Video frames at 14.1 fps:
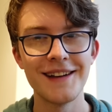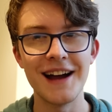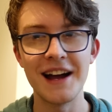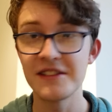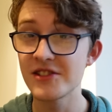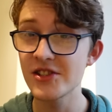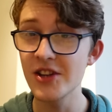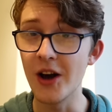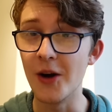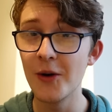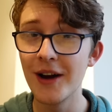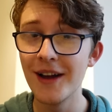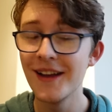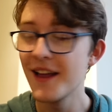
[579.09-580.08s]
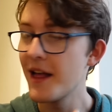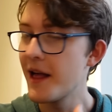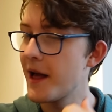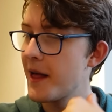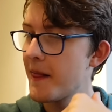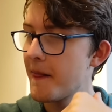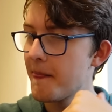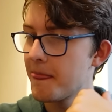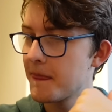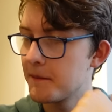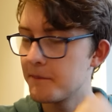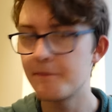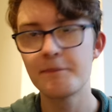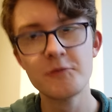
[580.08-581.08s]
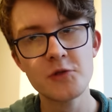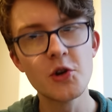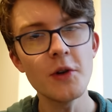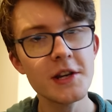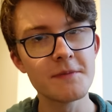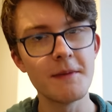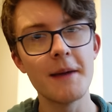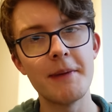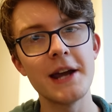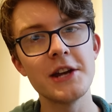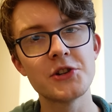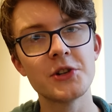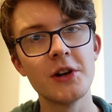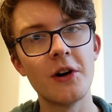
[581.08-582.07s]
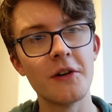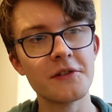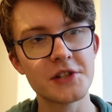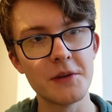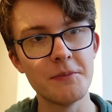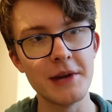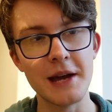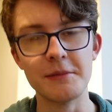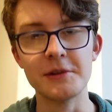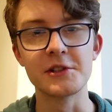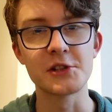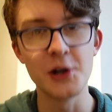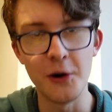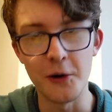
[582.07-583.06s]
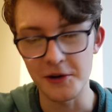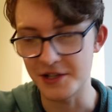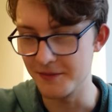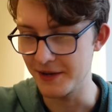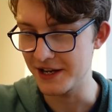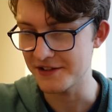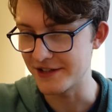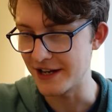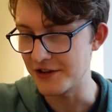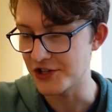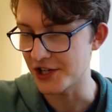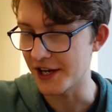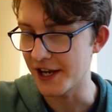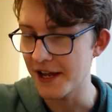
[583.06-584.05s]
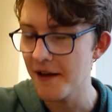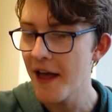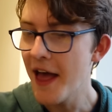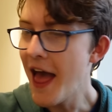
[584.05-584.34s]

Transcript: And so joined my Patreon to be able to talk to me, essentially.